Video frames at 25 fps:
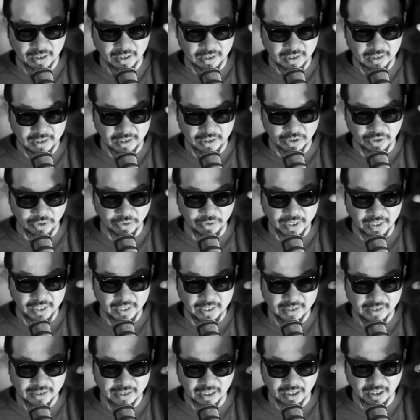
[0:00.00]
you know, it
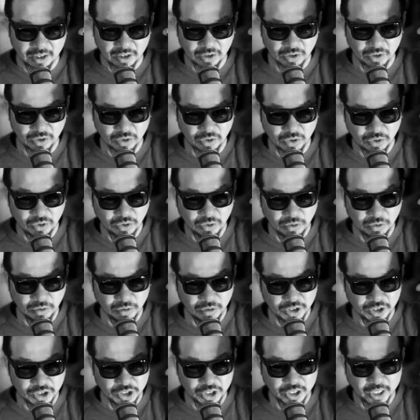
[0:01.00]
is a
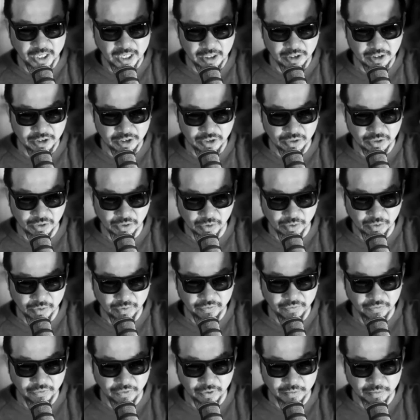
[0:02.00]
huge change to go
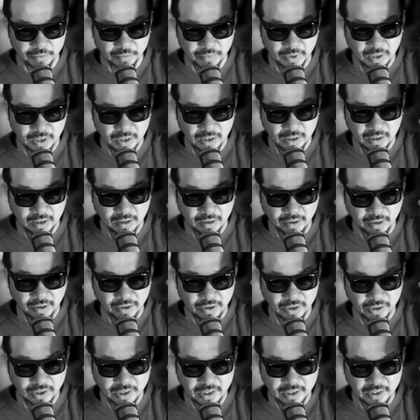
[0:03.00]
from
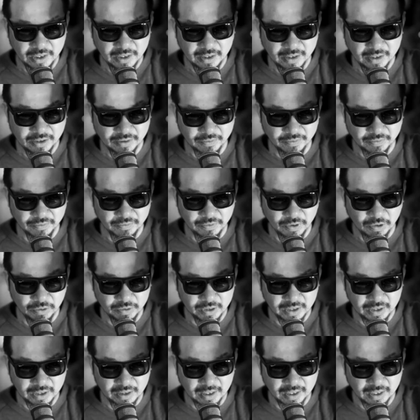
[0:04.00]
30 years of
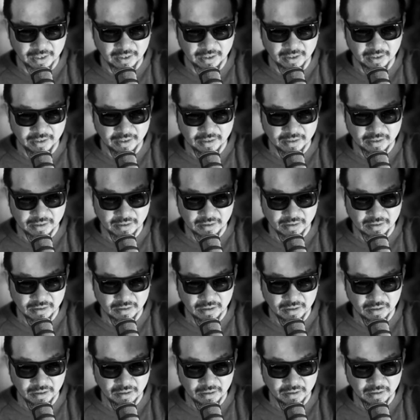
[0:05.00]
holding it like this
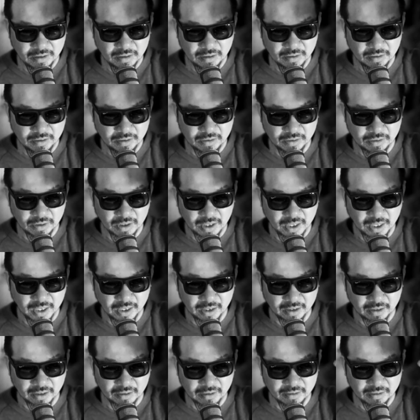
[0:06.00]
to
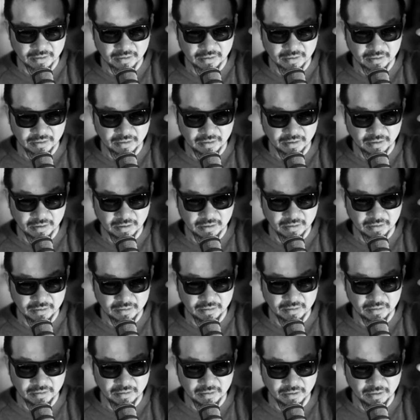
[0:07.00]
like
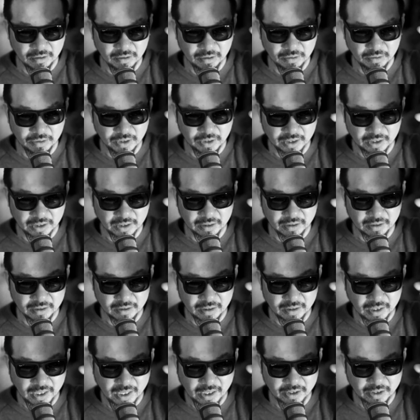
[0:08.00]
holding it
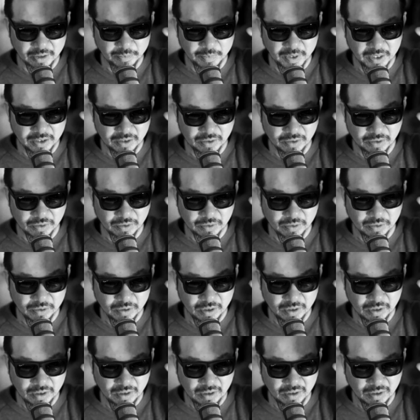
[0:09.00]
how you're meant to.
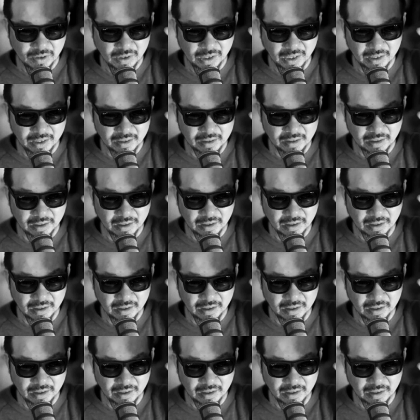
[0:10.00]
And